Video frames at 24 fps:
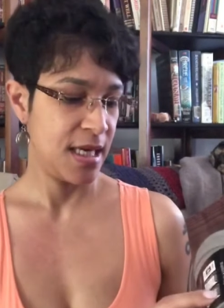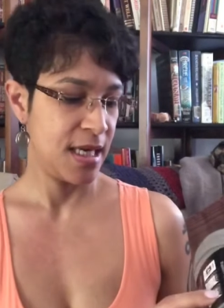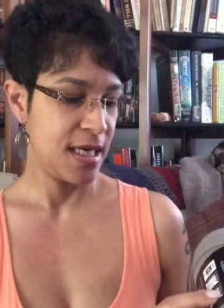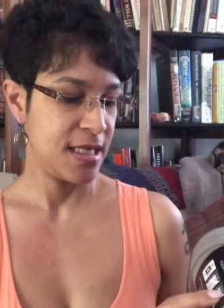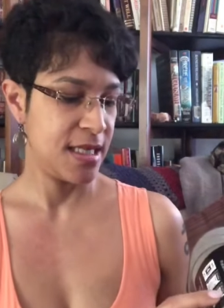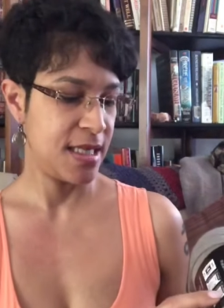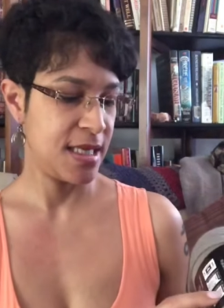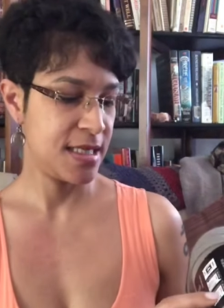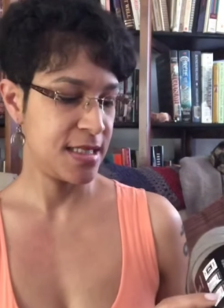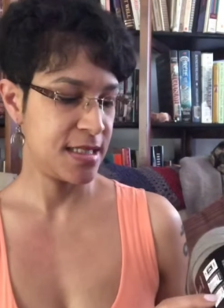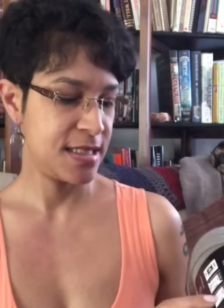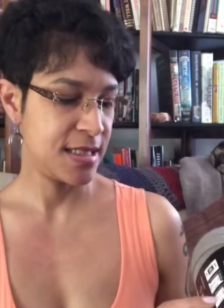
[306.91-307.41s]

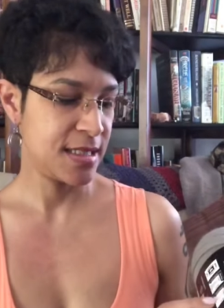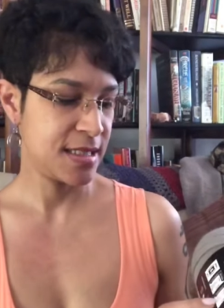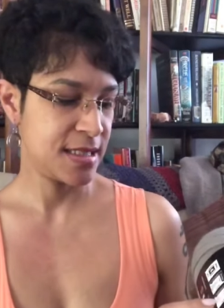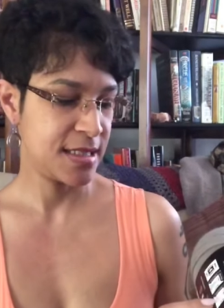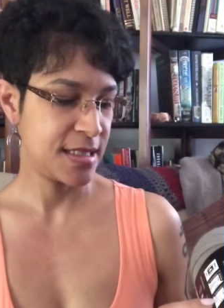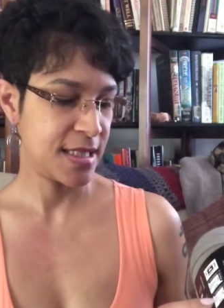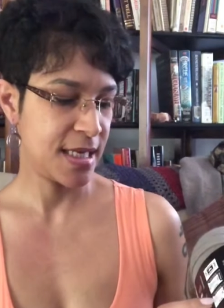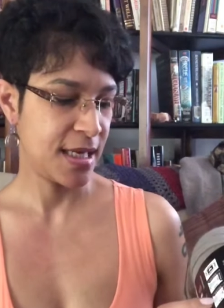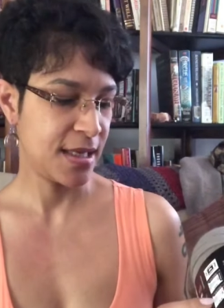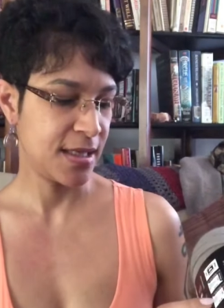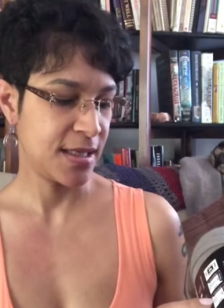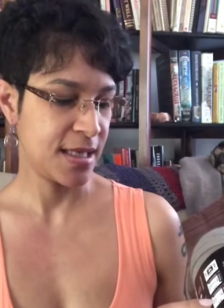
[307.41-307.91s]
This is
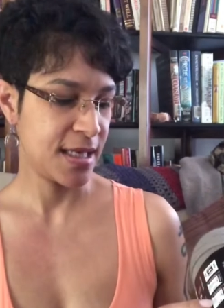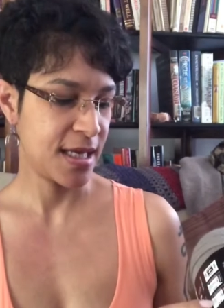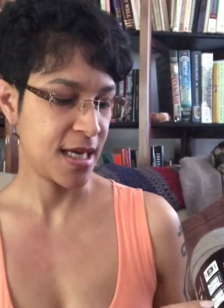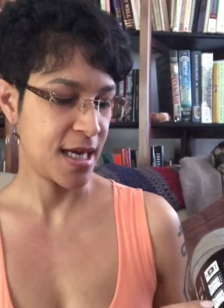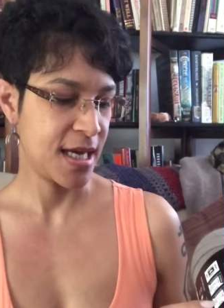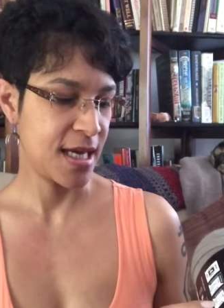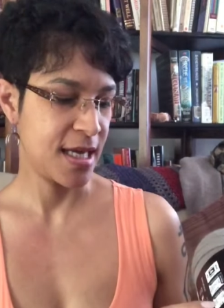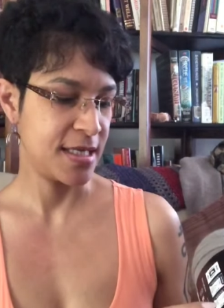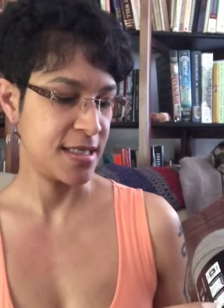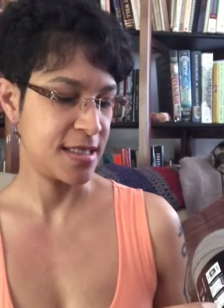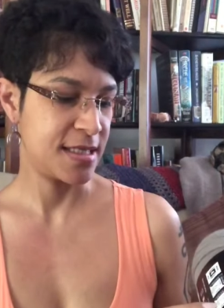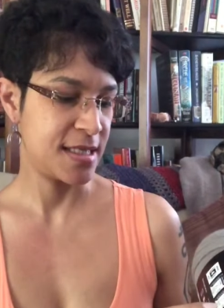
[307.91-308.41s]
telling
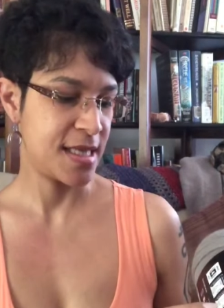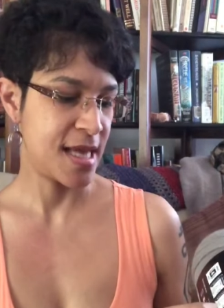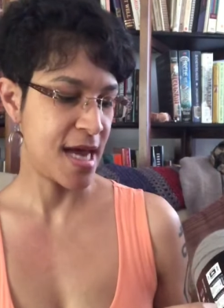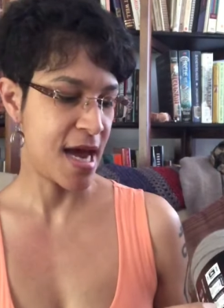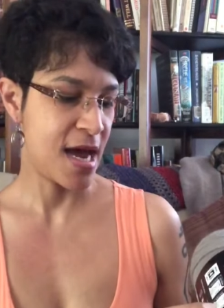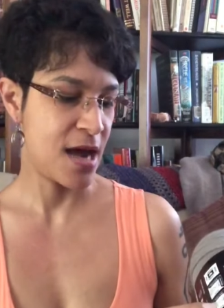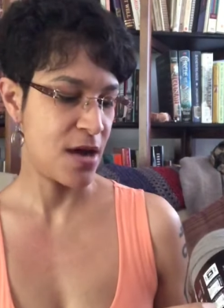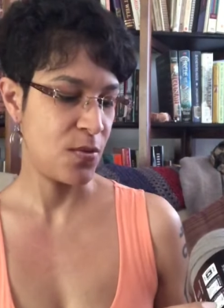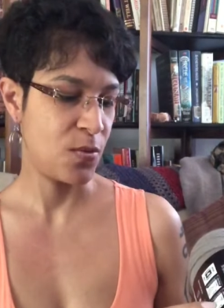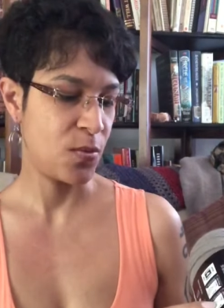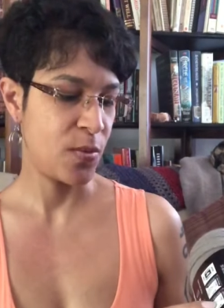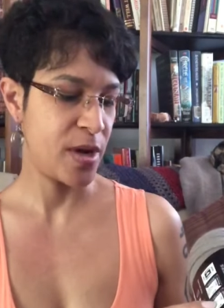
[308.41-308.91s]
us
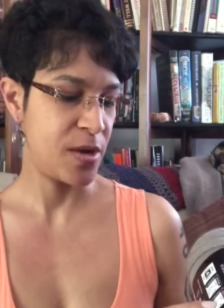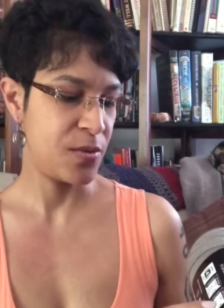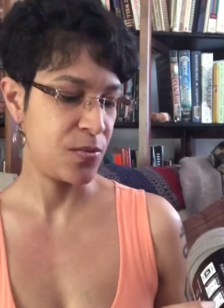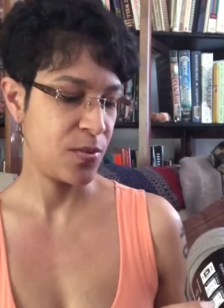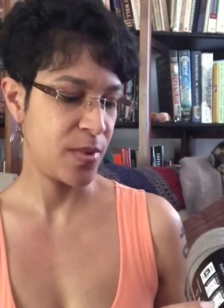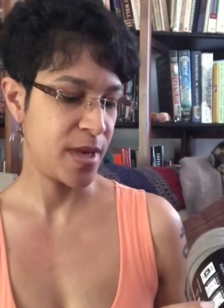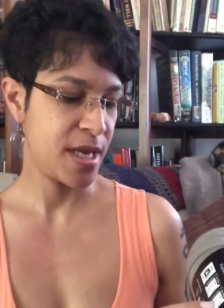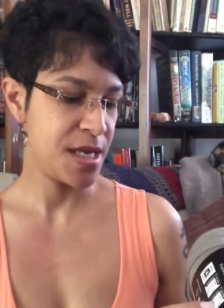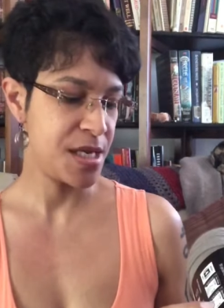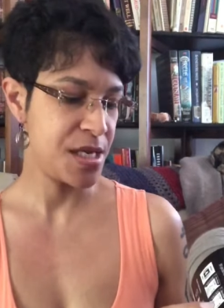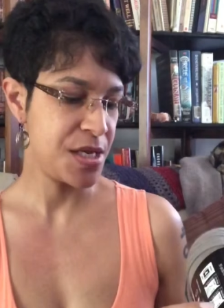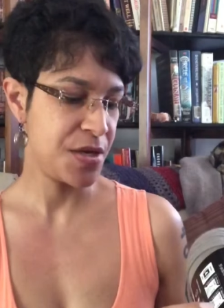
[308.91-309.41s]
that when
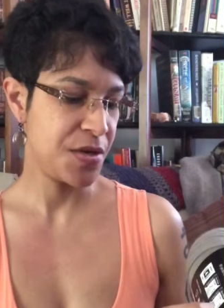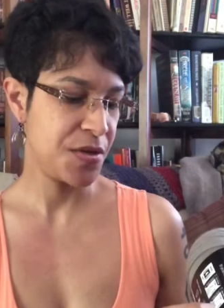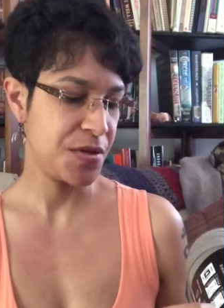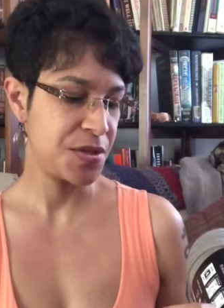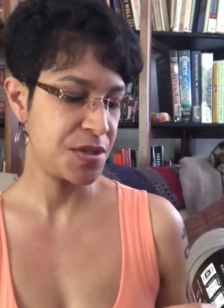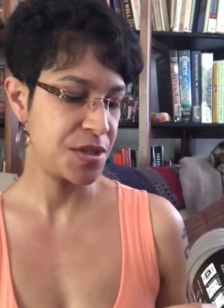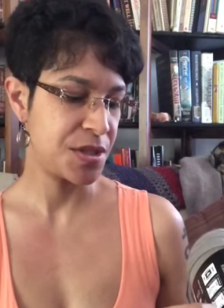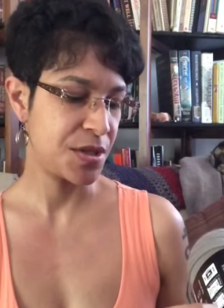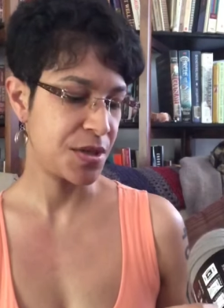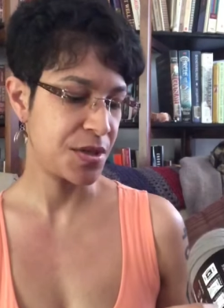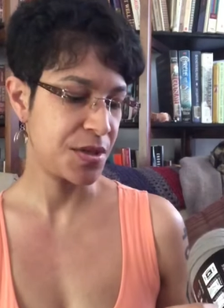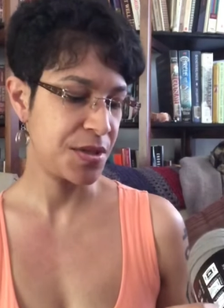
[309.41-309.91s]
we
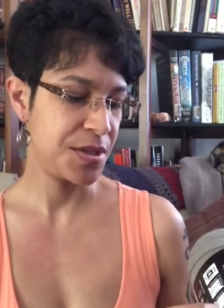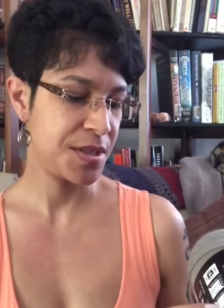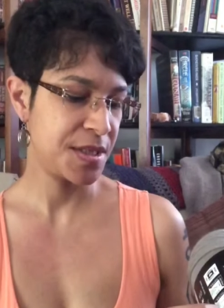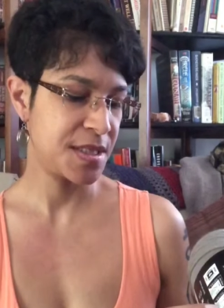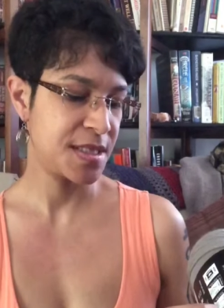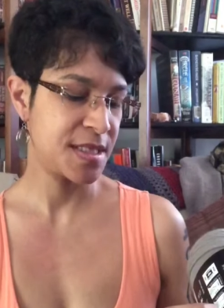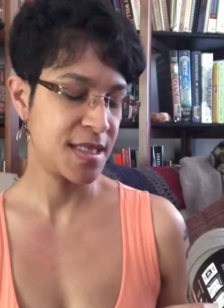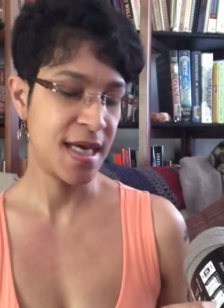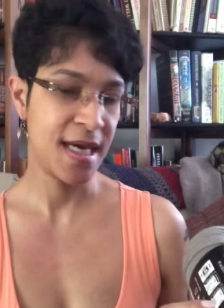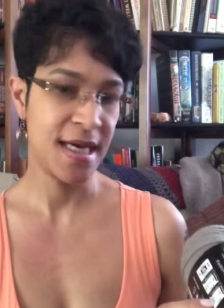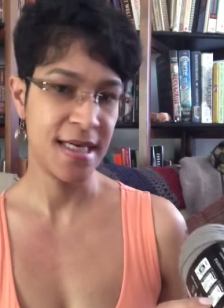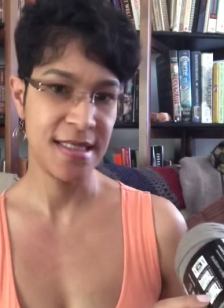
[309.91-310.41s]
use a hook
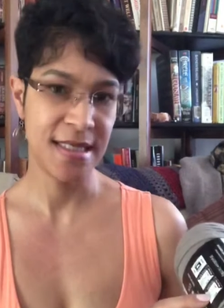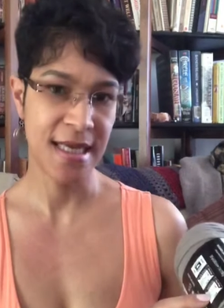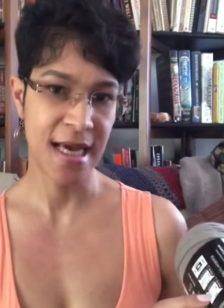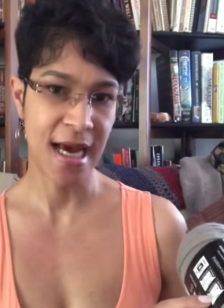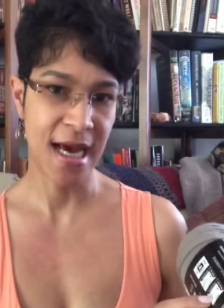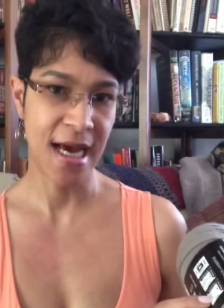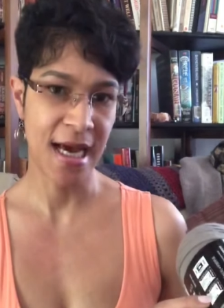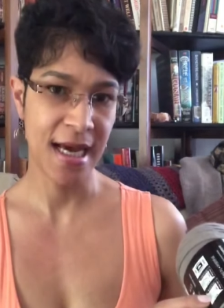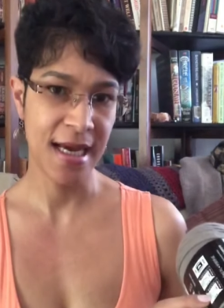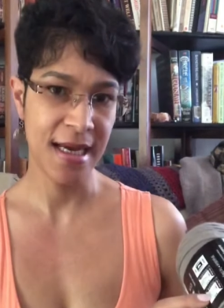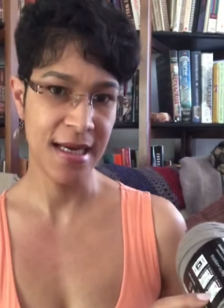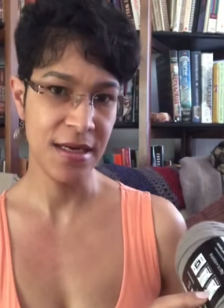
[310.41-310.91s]
size
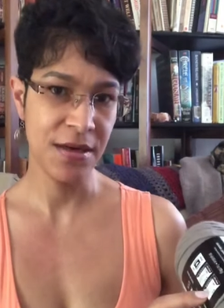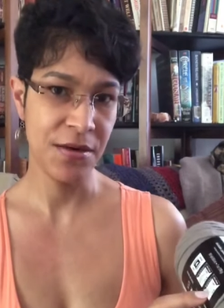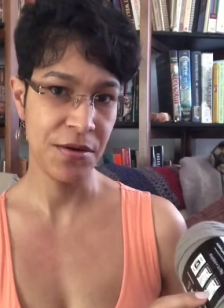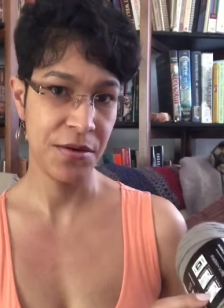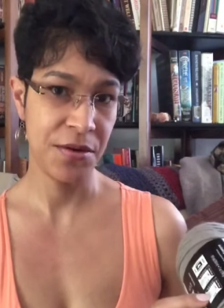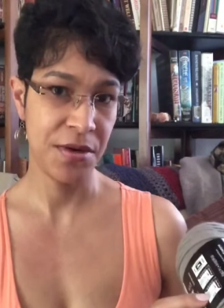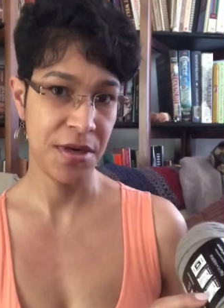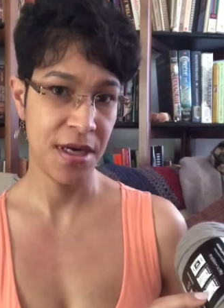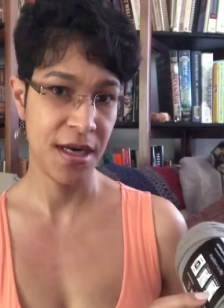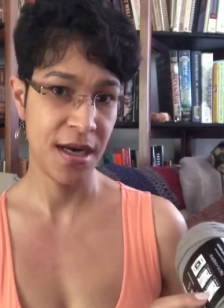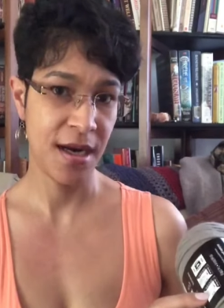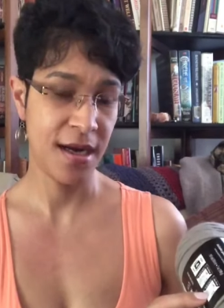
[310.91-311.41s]
I
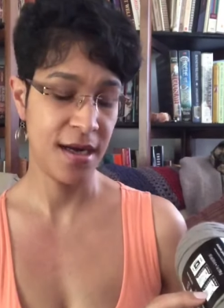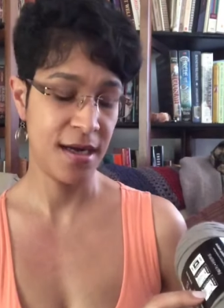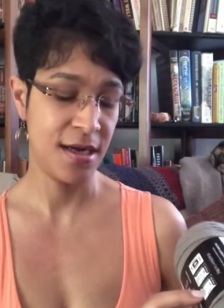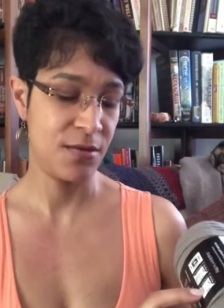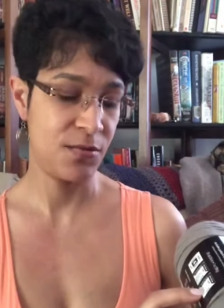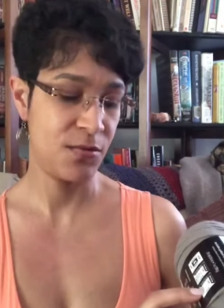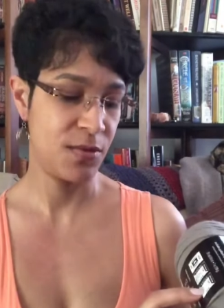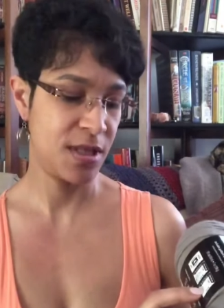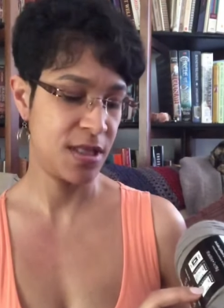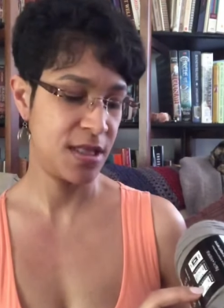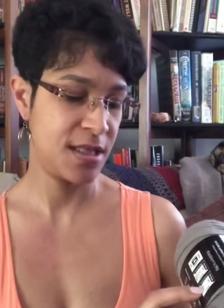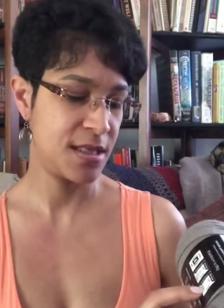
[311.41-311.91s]
or 9
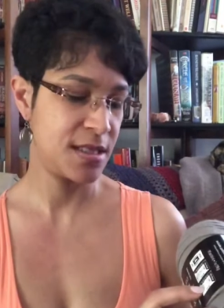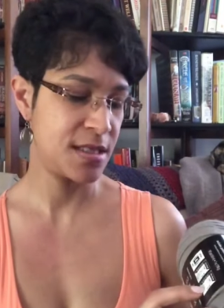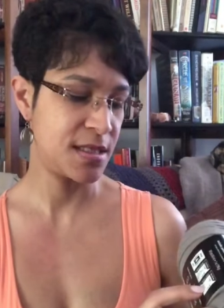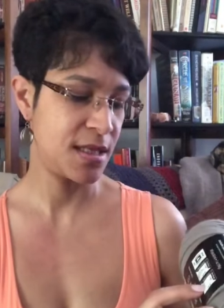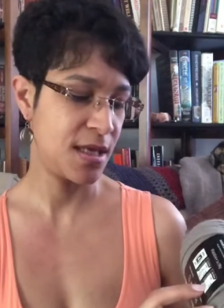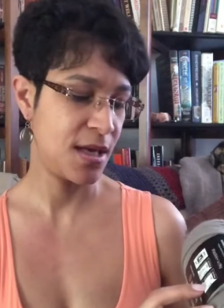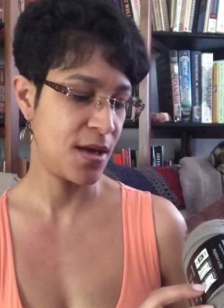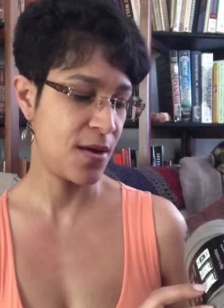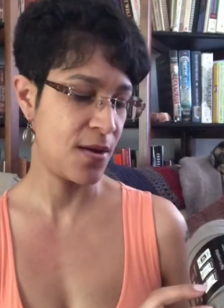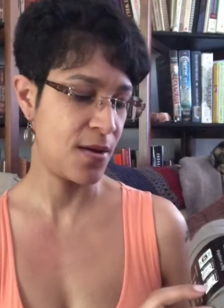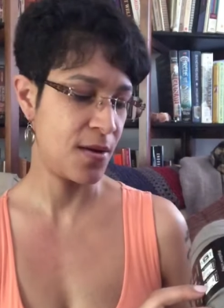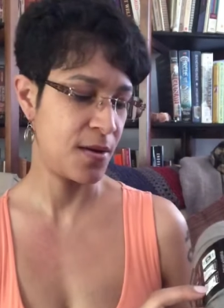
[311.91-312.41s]
with this
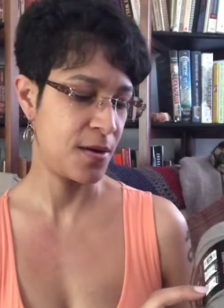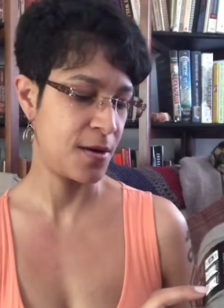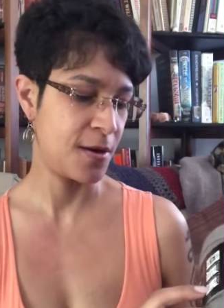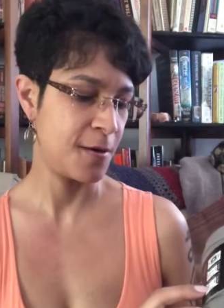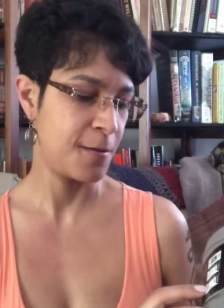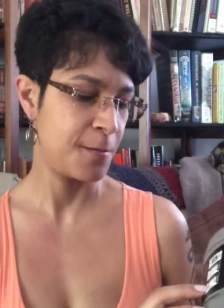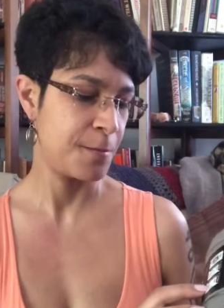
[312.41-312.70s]
yarn